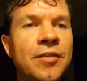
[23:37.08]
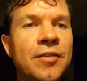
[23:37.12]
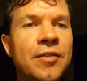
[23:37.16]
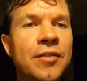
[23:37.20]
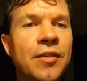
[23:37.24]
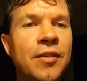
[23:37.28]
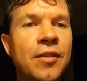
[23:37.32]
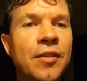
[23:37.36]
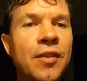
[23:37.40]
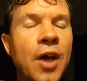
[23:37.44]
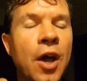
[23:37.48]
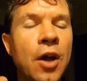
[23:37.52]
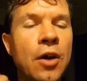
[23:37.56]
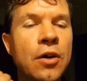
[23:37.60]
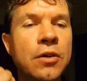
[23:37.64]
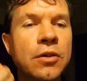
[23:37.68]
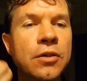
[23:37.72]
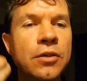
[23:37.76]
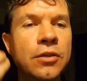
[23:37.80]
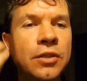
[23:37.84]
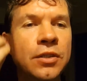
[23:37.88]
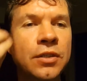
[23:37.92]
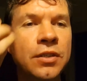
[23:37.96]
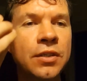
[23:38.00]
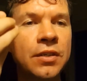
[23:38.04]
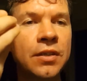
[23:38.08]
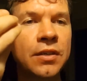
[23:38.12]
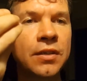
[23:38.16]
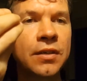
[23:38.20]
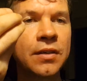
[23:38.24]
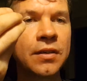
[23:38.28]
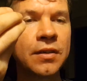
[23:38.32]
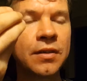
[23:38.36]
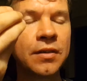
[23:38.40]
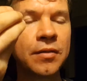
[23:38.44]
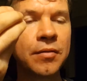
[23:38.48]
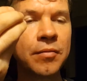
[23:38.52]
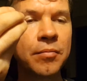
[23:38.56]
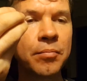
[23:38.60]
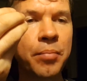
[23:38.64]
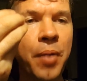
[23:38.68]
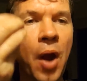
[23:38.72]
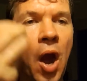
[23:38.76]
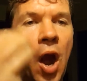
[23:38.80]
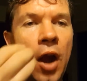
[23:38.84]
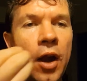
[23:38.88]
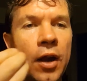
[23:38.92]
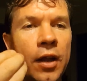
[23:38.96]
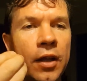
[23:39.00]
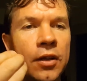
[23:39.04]
those
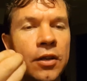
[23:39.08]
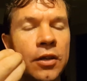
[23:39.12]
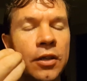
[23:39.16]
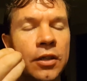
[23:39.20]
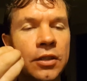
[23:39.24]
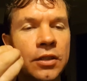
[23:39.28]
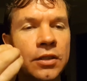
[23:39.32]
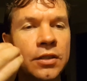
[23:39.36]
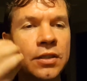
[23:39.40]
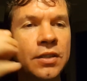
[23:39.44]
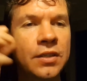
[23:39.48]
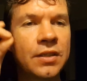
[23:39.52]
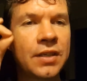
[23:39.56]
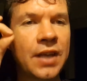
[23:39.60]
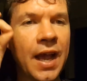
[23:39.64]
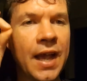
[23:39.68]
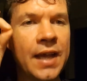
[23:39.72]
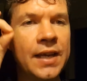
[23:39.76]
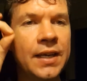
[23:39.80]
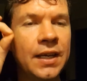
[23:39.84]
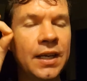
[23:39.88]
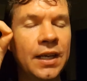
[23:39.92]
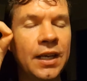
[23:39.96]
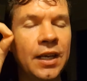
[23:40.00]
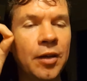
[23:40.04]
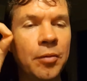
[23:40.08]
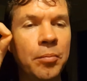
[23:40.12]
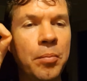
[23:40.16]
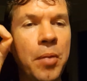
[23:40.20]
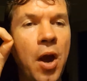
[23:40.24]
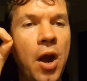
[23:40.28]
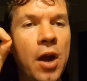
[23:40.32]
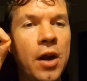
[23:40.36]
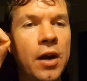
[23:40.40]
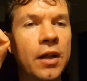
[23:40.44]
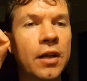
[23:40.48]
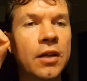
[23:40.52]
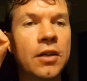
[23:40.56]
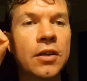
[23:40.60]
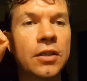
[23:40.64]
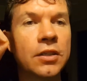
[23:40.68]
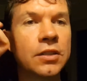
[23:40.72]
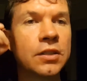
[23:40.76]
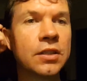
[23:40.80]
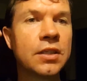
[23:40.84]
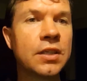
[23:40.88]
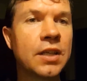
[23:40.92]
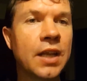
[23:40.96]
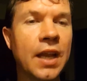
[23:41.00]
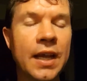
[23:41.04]
particles, tiny little
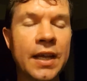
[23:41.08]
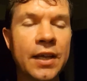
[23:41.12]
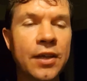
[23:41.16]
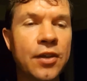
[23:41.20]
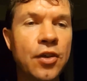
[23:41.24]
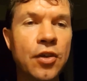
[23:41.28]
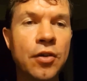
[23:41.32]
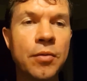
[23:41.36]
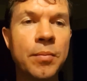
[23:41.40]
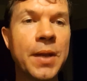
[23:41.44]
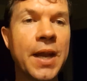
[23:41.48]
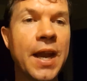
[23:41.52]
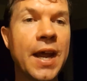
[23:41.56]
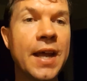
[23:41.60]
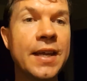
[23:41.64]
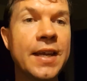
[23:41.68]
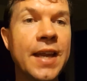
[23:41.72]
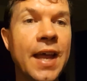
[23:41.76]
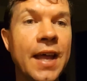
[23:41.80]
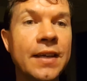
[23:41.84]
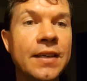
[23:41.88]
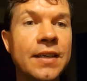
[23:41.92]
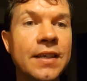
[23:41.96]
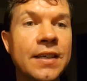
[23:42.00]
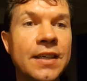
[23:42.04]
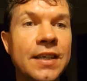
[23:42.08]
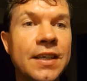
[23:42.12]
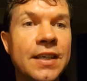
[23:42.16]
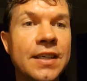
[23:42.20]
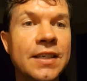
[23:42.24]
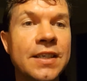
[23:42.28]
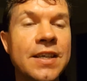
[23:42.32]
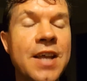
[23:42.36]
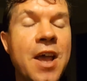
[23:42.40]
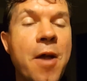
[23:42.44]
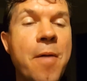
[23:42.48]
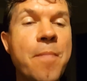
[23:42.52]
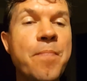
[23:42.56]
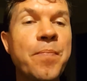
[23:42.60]
particles like human identities,